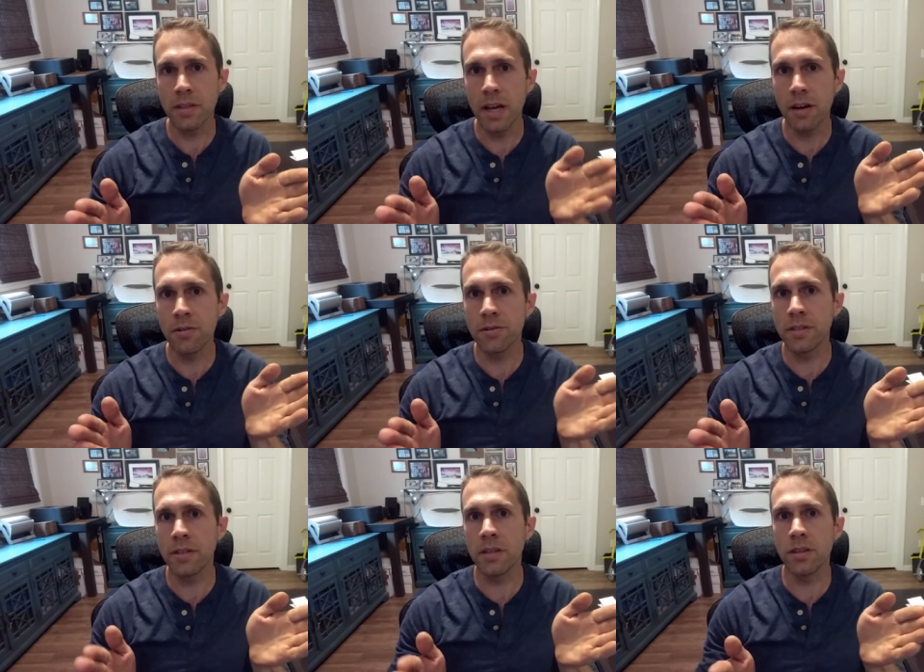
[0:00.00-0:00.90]
now you're
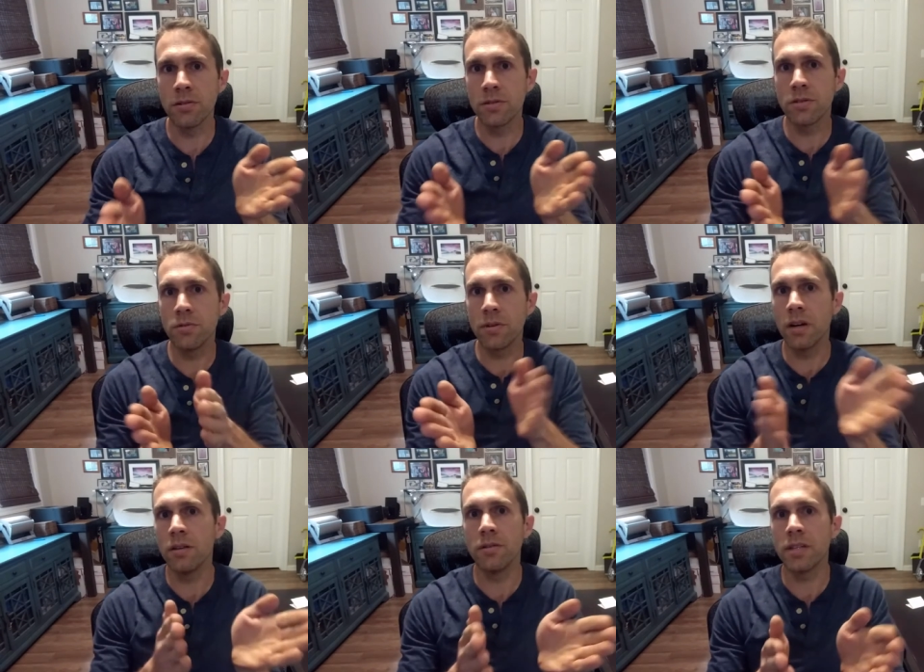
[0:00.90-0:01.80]
seeing that those two
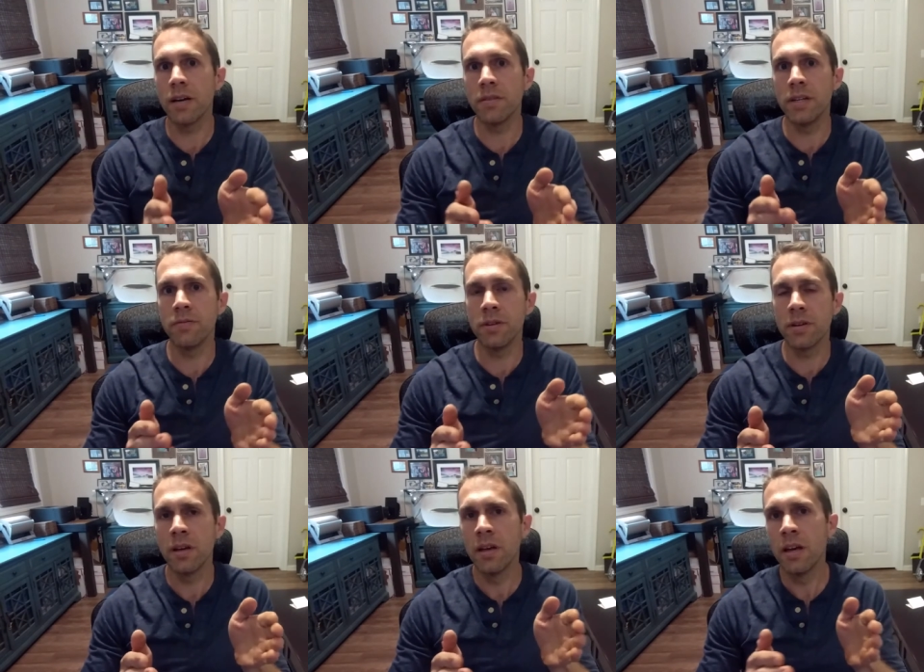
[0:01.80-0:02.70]
colors have a different
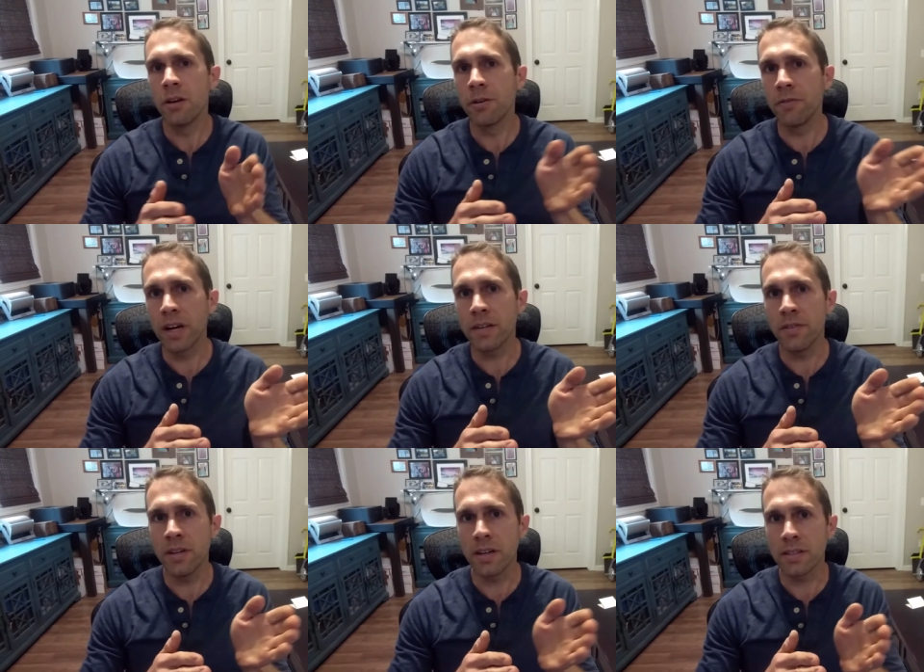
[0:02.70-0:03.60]
refractive
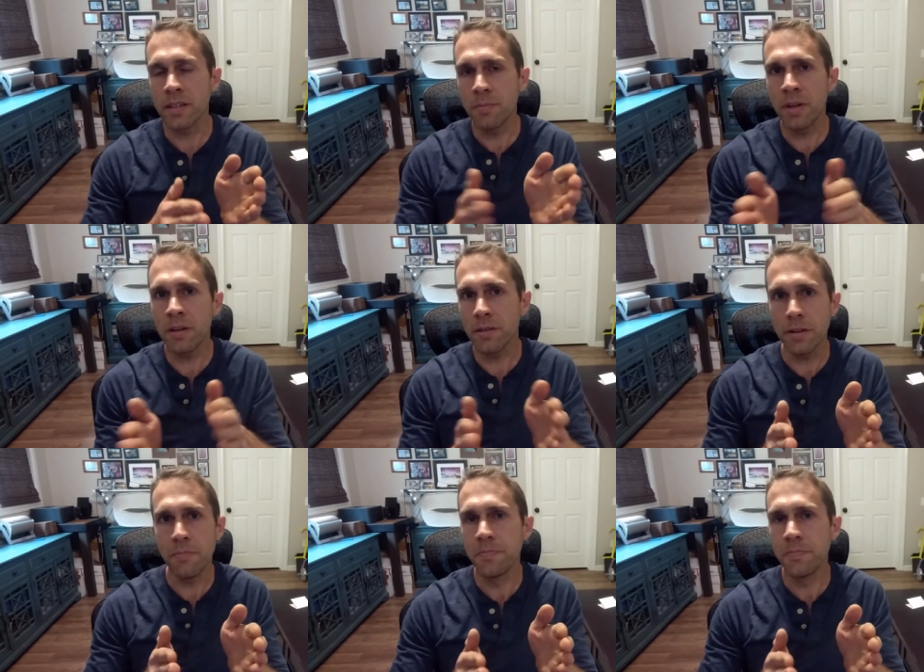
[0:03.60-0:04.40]
index independently.